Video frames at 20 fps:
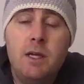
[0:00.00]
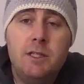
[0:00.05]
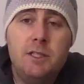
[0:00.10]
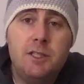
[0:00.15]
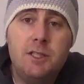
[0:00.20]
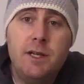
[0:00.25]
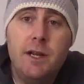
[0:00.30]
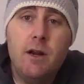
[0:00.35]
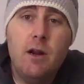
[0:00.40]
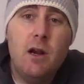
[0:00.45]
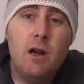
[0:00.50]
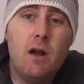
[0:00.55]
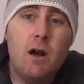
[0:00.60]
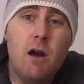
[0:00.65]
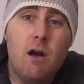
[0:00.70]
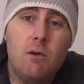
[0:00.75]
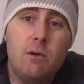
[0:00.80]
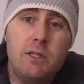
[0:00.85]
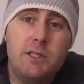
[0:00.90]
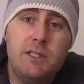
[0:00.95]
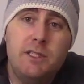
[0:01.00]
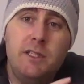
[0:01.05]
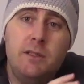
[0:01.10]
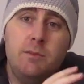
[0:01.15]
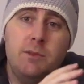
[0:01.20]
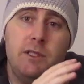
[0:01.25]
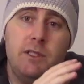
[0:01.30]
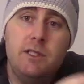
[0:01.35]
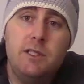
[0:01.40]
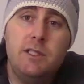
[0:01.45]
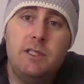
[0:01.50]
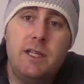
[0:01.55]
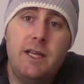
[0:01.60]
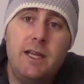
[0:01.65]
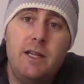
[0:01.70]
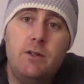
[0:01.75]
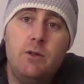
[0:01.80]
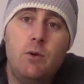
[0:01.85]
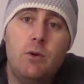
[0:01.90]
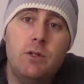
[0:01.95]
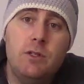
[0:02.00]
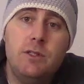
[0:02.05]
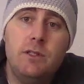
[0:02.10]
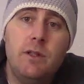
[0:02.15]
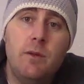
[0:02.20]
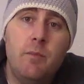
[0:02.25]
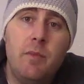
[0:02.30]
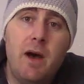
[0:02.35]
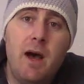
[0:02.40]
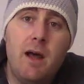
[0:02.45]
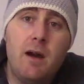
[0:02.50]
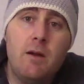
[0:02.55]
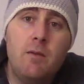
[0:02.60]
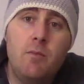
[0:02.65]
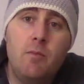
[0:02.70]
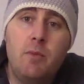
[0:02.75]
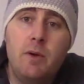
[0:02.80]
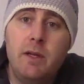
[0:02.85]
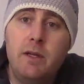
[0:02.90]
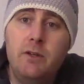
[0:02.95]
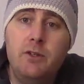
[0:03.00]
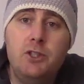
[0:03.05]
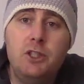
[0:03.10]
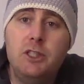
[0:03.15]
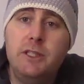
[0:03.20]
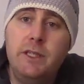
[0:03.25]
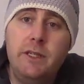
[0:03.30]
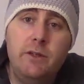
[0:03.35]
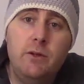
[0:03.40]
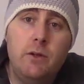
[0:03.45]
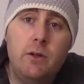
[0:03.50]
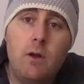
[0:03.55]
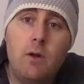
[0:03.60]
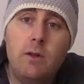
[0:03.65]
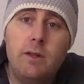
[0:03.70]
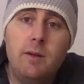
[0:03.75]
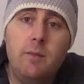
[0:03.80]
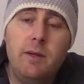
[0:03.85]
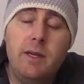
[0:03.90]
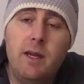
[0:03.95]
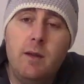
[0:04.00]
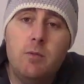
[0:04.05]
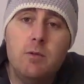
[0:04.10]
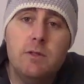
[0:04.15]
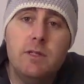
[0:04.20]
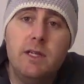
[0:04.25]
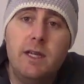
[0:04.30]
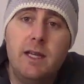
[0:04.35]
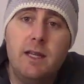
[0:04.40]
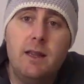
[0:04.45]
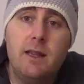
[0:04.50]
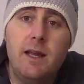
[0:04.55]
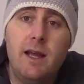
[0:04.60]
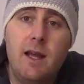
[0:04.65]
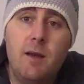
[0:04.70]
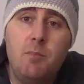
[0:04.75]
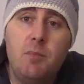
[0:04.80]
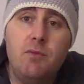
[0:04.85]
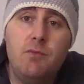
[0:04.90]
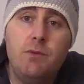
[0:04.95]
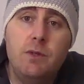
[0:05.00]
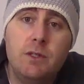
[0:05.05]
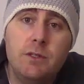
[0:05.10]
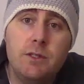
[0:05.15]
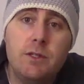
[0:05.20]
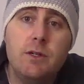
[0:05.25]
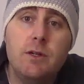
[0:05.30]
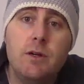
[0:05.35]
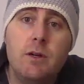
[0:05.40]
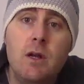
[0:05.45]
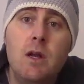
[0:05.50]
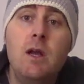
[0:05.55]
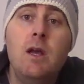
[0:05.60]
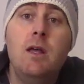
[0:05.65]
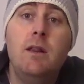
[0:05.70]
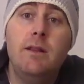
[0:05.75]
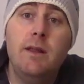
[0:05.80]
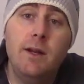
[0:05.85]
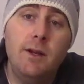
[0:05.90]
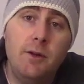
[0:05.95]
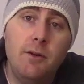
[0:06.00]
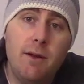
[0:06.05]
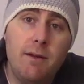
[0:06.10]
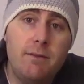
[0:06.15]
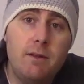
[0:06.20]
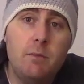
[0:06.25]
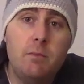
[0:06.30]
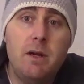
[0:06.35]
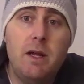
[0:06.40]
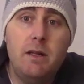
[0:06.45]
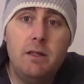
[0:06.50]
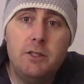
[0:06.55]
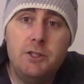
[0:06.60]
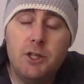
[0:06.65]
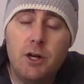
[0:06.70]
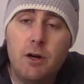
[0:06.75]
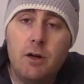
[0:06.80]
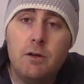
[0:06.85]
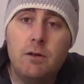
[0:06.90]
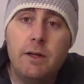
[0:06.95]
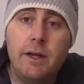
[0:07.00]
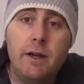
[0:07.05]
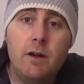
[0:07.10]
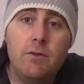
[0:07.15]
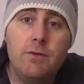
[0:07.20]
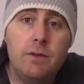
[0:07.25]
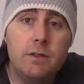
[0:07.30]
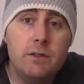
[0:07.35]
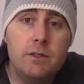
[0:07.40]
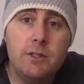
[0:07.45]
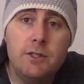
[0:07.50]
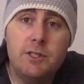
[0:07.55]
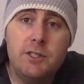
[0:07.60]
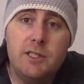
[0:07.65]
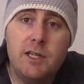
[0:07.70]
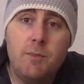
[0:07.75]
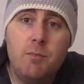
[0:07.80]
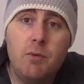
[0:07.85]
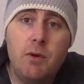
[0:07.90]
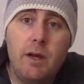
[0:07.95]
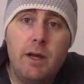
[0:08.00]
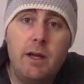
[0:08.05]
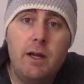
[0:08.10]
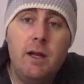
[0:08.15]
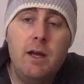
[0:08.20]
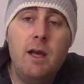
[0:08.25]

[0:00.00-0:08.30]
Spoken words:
Generic always seems to stay towards the bottom, but usually you'll only be able to get the HEPA filter, then you have to buy the charcoal air filter separate.